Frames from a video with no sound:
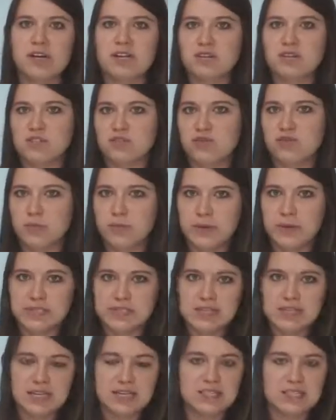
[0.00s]
English for
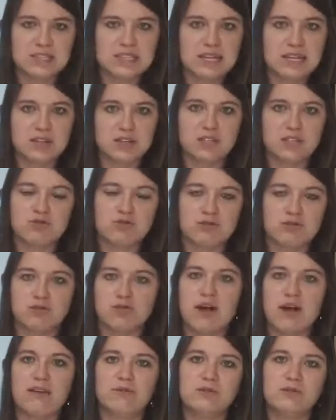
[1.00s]
business, English for
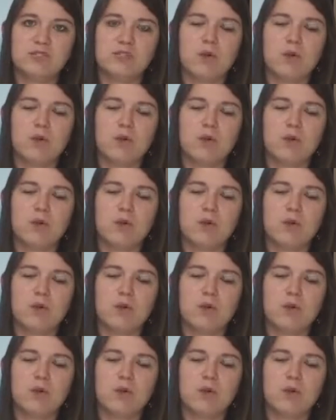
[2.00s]
travel,